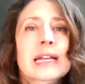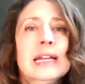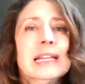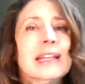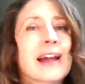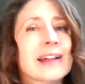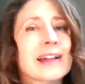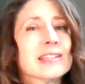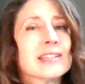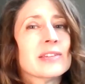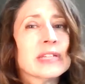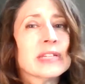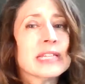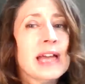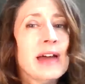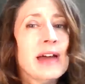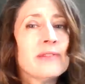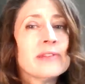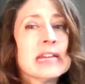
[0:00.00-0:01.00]
Lots of us
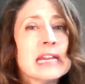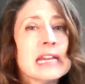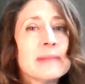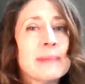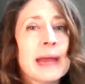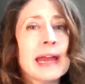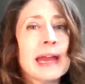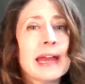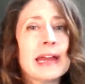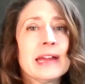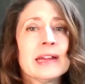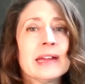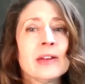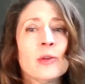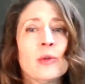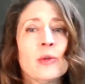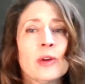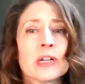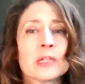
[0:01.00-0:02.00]
have knee pain
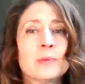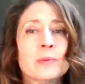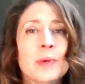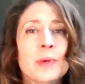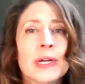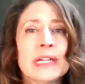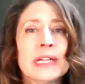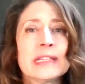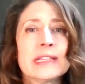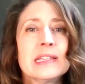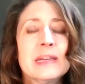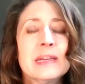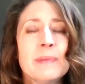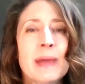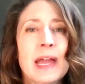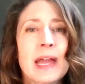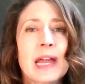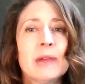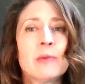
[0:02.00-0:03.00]
or experience knee
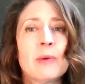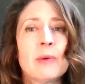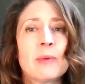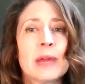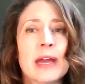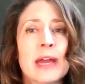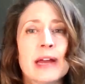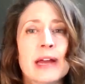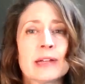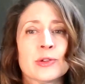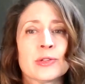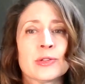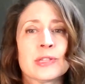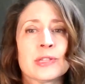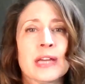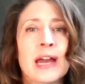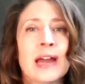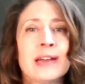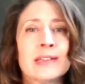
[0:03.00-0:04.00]
pain when we
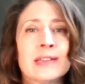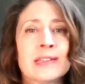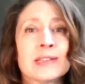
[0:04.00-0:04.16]
exercise.